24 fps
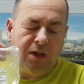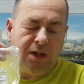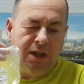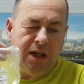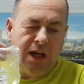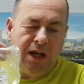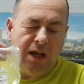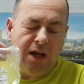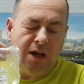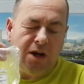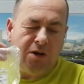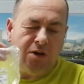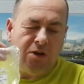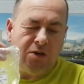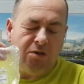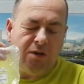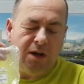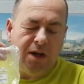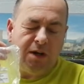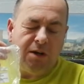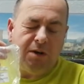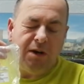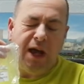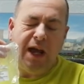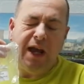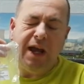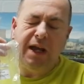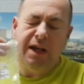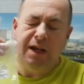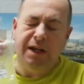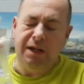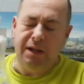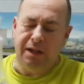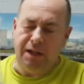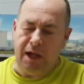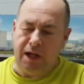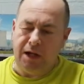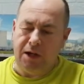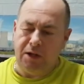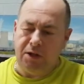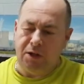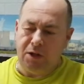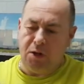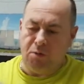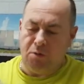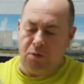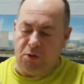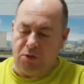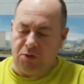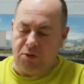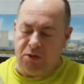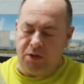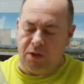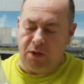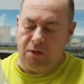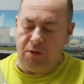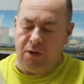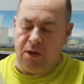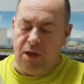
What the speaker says: yellow, green, any colour you want to.